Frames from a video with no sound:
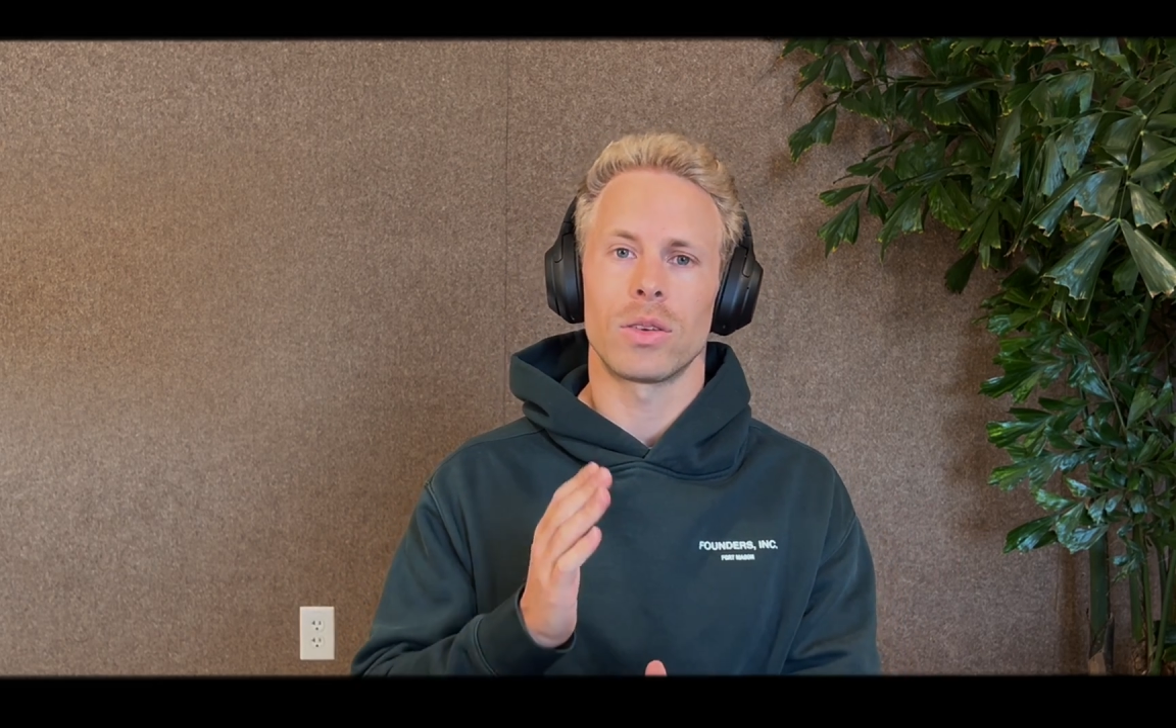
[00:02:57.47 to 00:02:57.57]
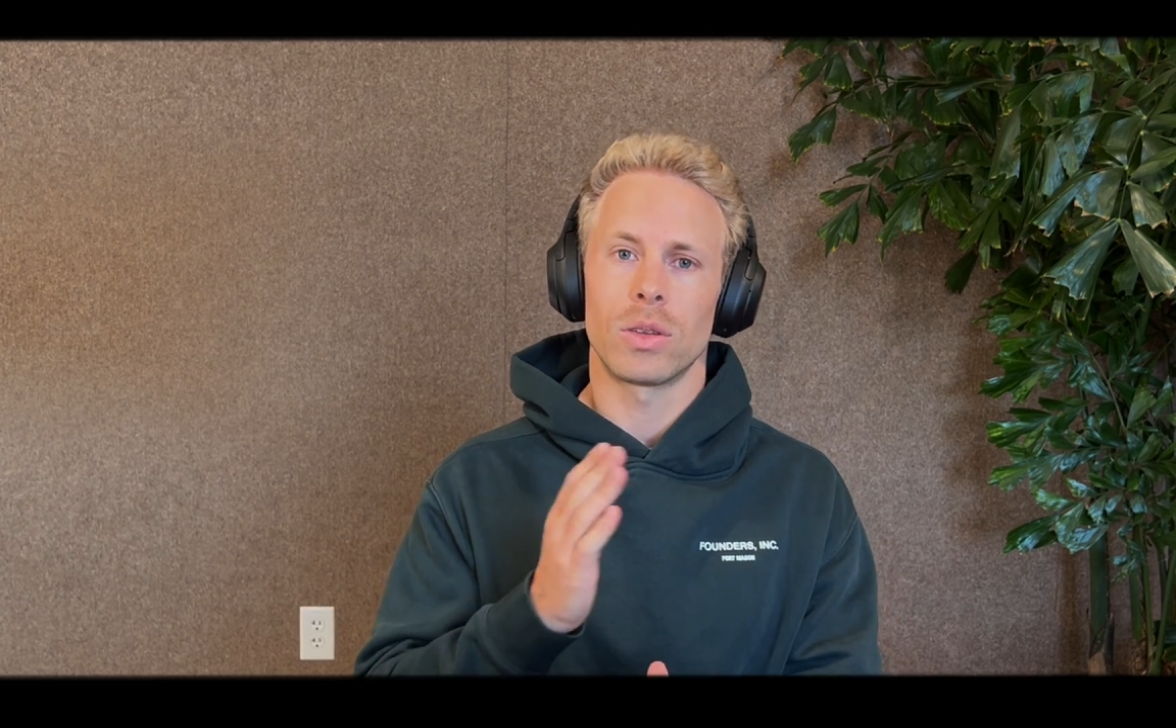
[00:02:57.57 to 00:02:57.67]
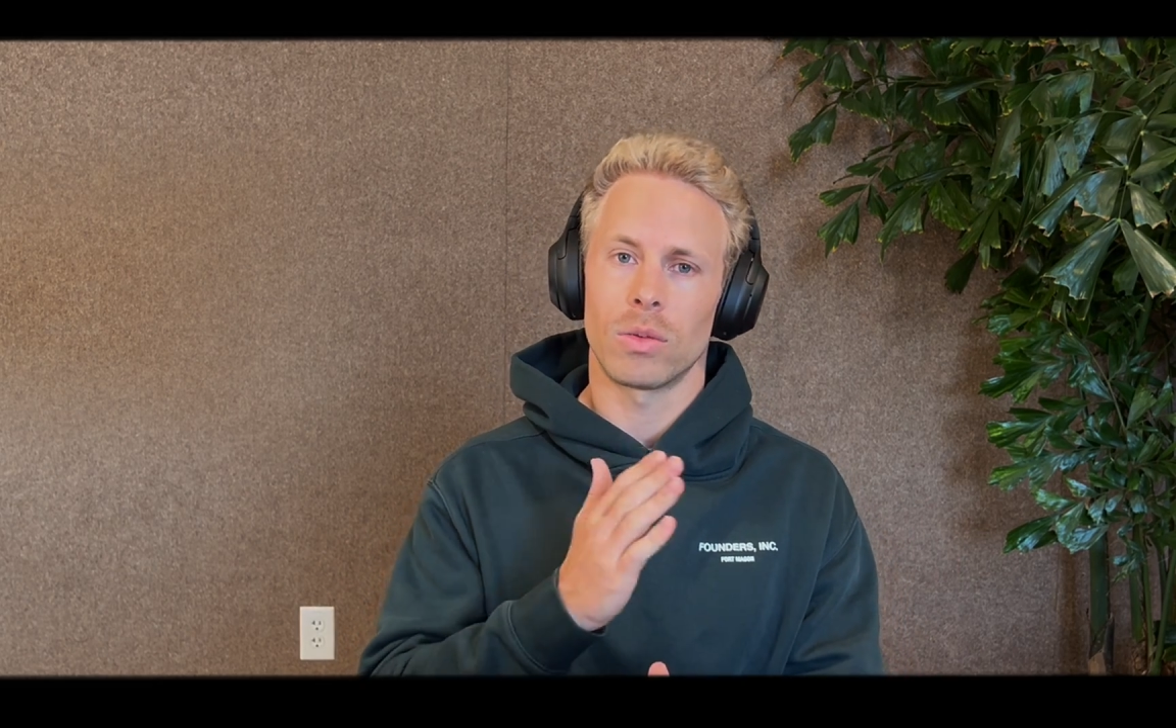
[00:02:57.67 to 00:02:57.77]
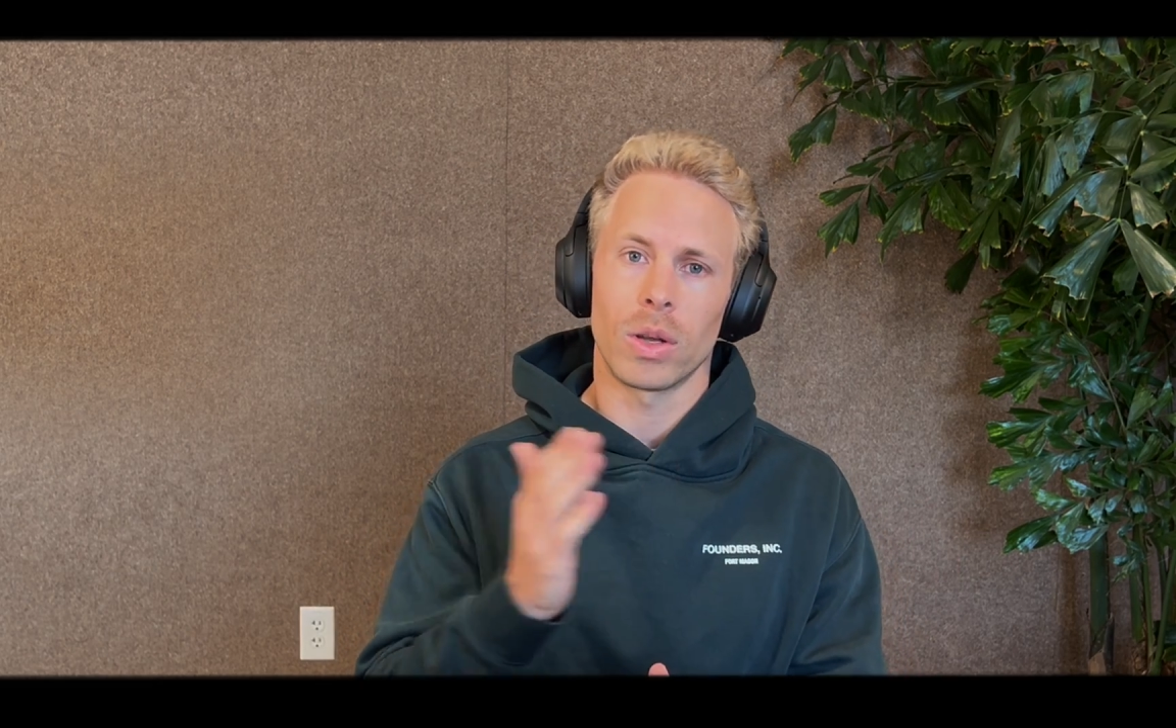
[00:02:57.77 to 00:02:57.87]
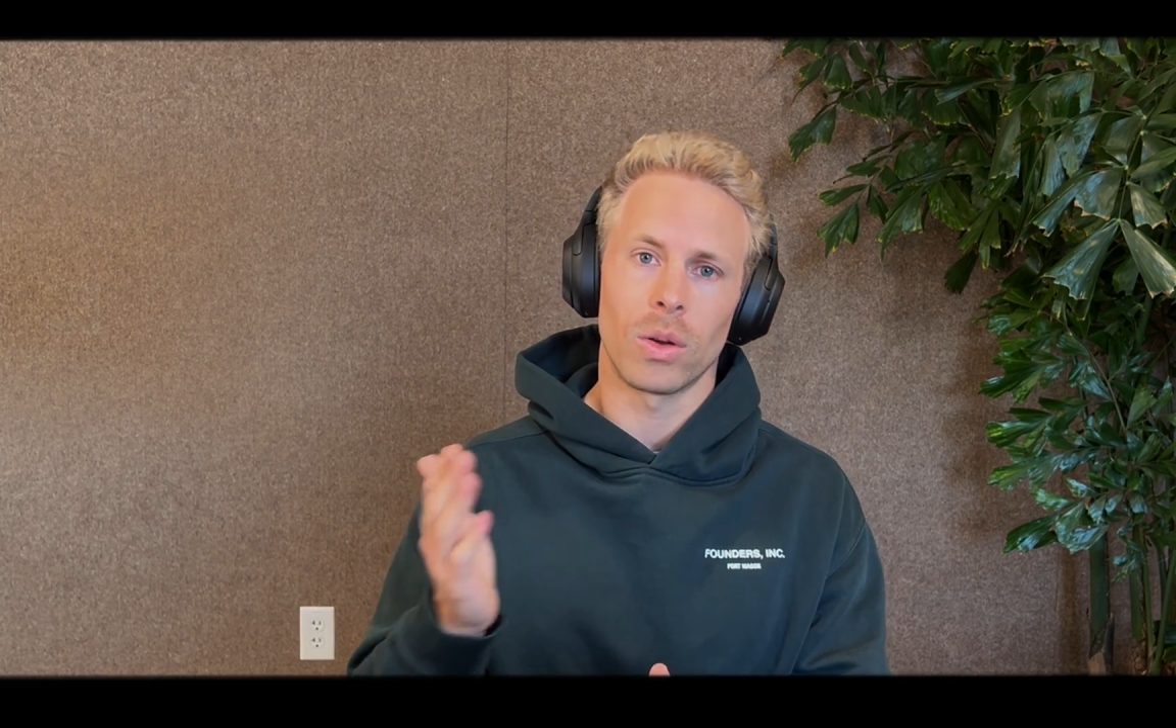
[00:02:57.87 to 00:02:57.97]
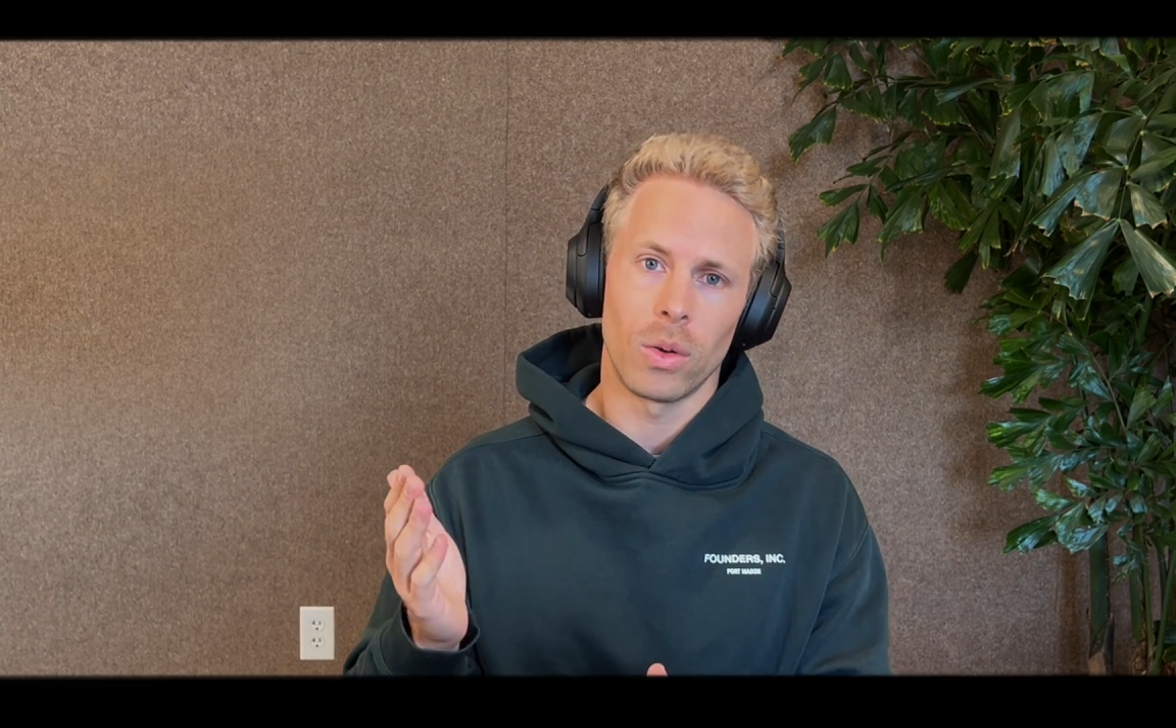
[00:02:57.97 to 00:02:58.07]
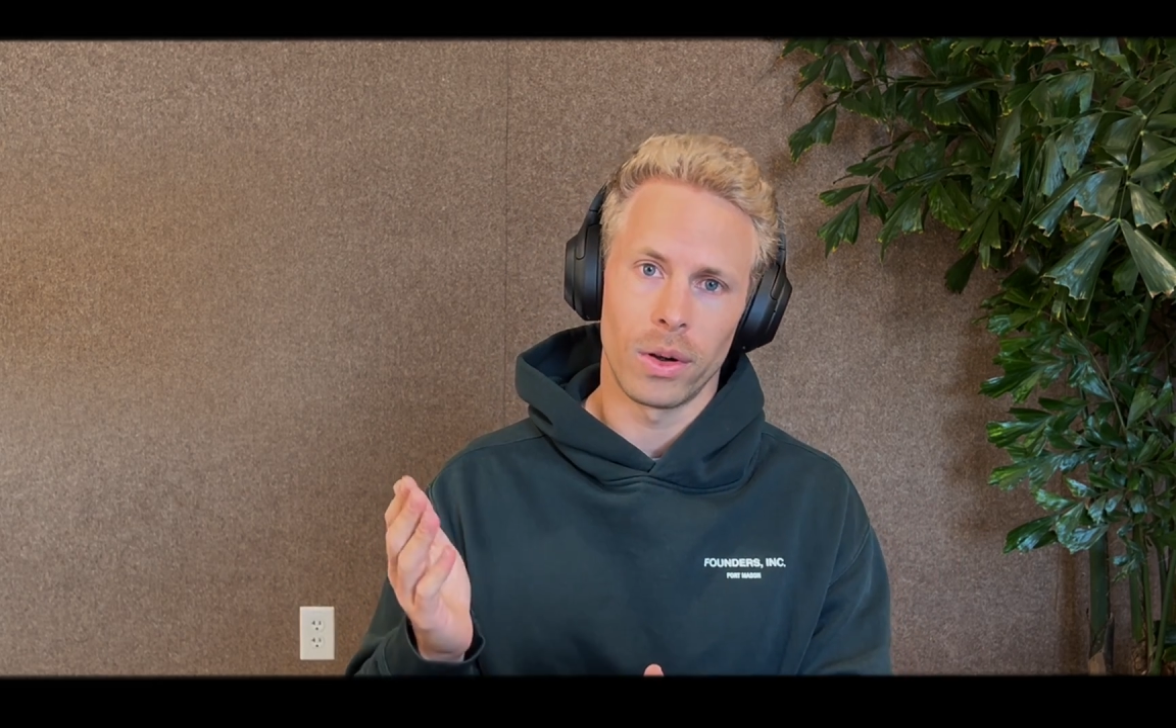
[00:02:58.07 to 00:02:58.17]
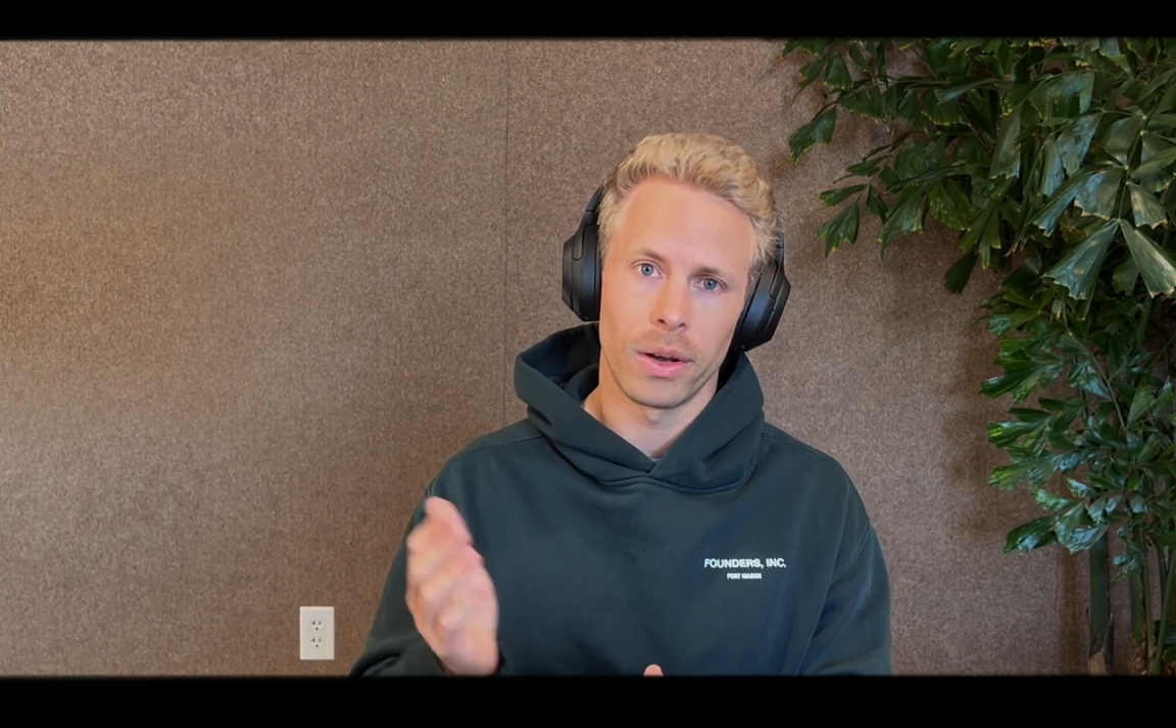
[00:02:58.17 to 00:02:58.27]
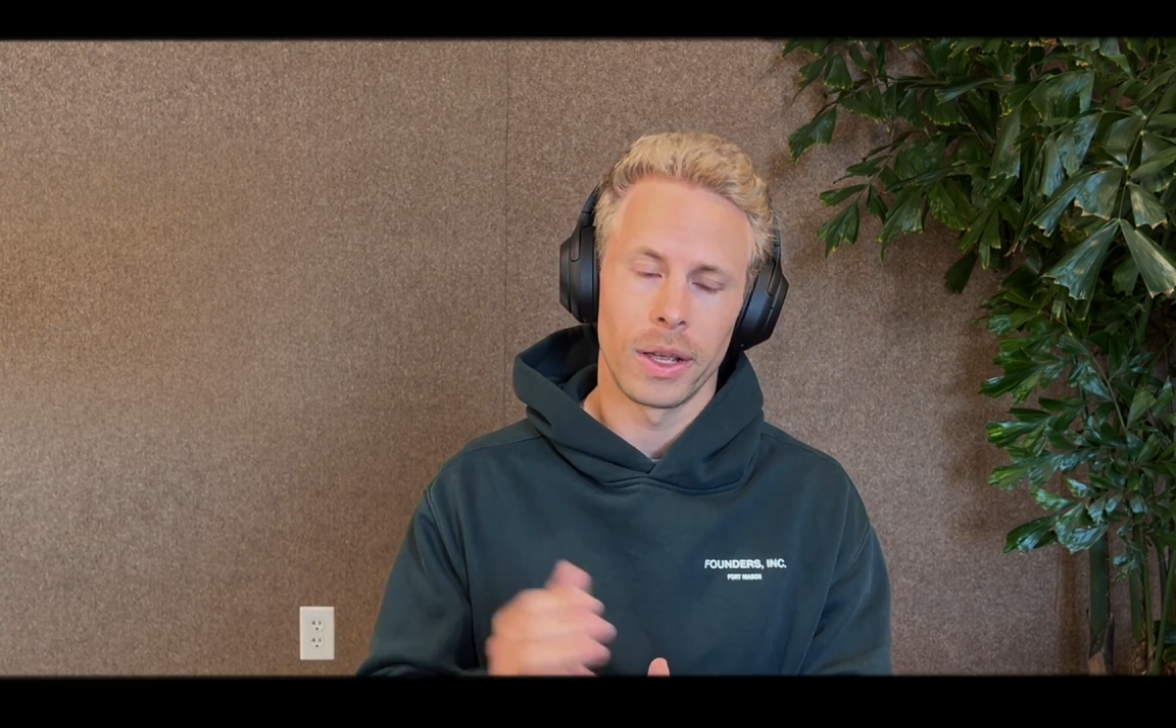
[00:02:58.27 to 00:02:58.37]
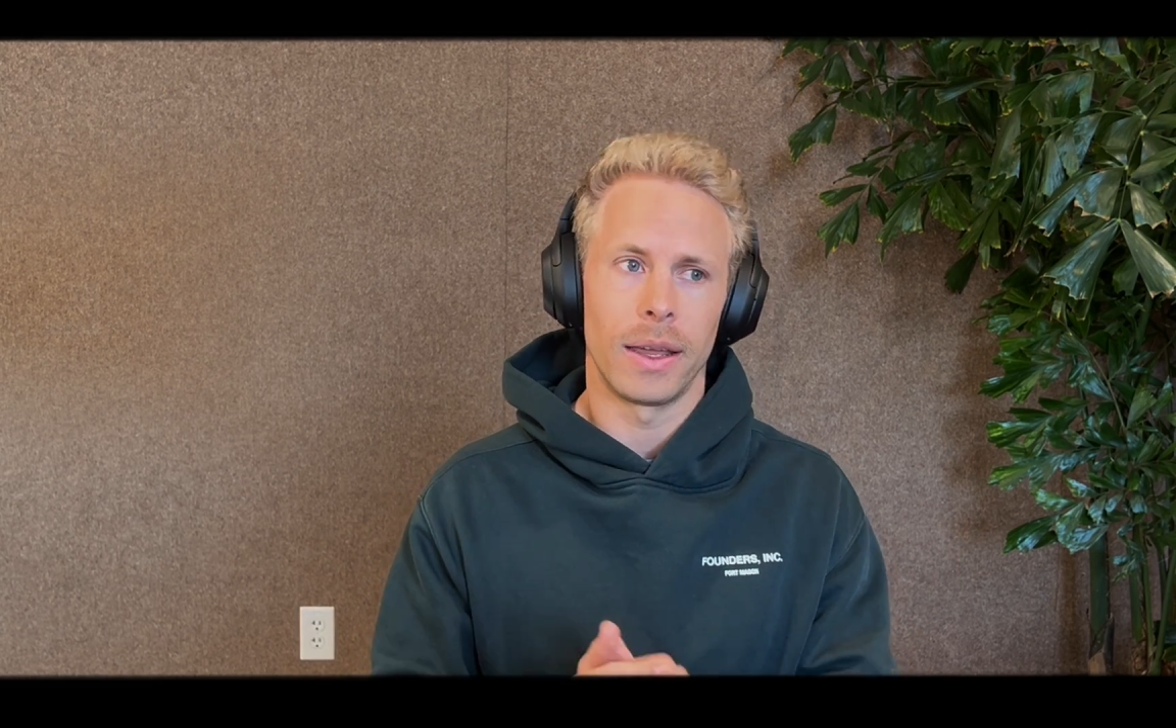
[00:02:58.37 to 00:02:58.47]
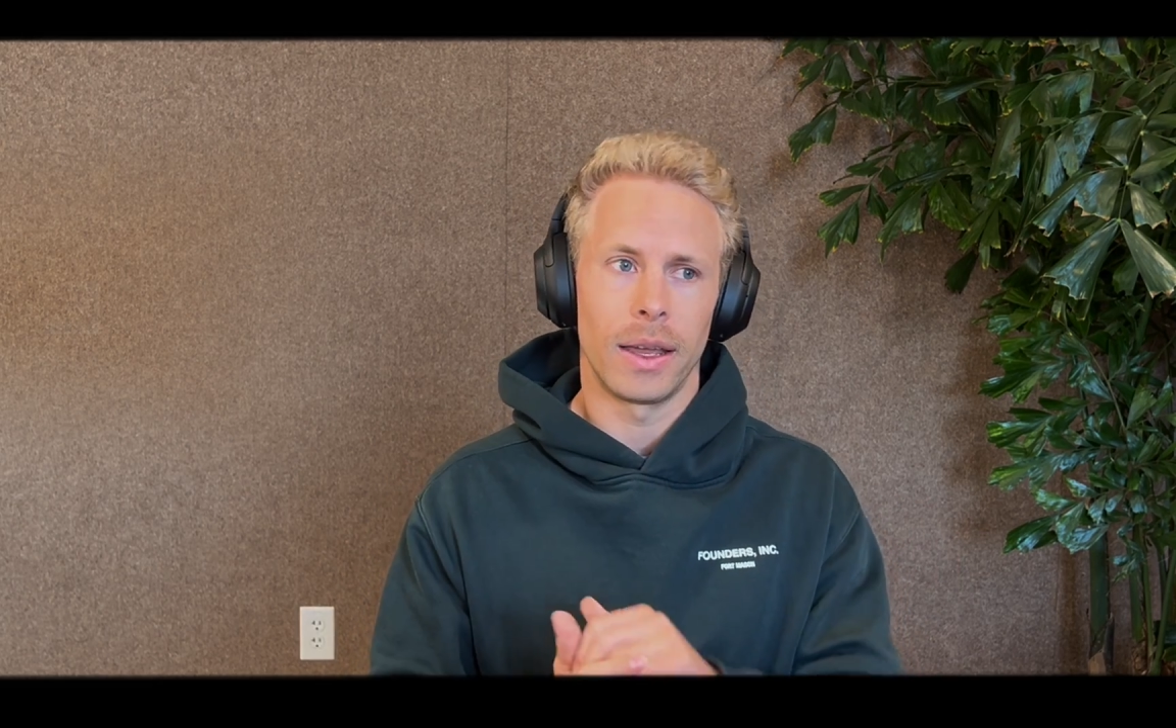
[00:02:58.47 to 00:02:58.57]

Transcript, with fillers: you to record